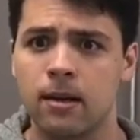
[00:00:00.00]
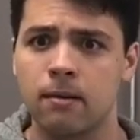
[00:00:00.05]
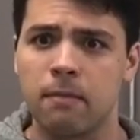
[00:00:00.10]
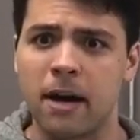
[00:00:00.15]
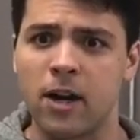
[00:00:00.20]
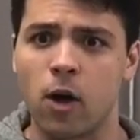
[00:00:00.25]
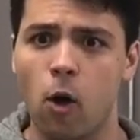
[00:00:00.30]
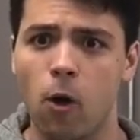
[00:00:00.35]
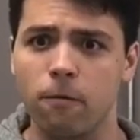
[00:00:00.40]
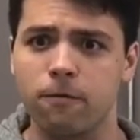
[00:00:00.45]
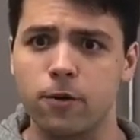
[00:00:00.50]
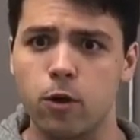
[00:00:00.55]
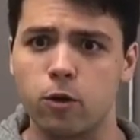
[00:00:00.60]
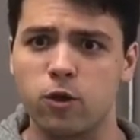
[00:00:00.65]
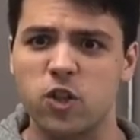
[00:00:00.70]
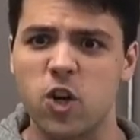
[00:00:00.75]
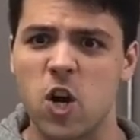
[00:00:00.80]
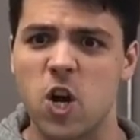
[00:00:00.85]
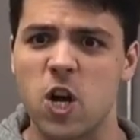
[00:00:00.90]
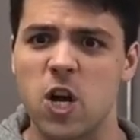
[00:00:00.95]
My whole
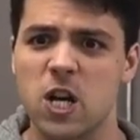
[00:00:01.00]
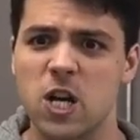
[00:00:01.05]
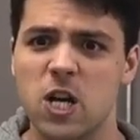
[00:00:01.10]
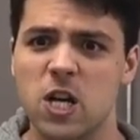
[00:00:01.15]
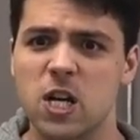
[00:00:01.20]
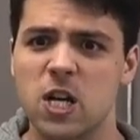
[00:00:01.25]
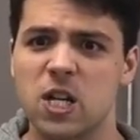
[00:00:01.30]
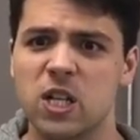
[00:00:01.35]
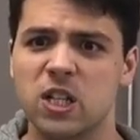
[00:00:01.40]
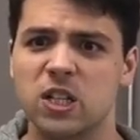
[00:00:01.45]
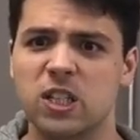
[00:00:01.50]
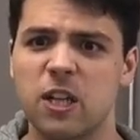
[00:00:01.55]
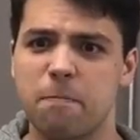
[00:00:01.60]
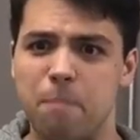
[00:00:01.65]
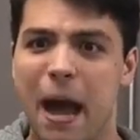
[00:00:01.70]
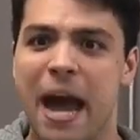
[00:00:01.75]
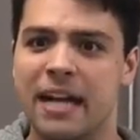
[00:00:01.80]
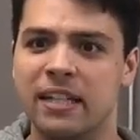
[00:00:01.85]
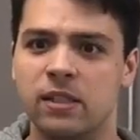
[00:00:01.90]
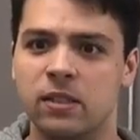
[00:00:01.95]
future
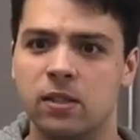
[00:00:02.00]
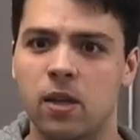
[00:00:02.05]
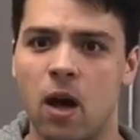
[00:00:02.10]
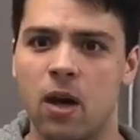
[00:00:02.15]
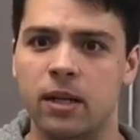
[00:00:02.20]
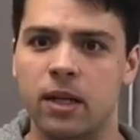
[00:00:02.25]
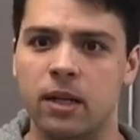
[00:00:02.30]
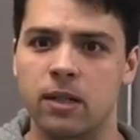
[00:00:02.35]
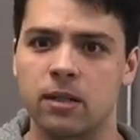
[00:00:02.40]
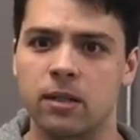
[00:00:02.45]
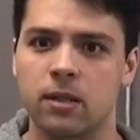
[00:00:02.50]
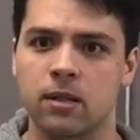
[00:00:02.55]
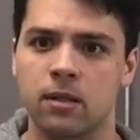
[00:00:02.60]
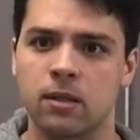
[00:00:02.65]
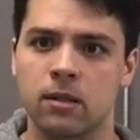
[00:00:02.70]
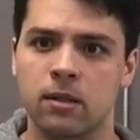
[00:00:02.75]
depends on it.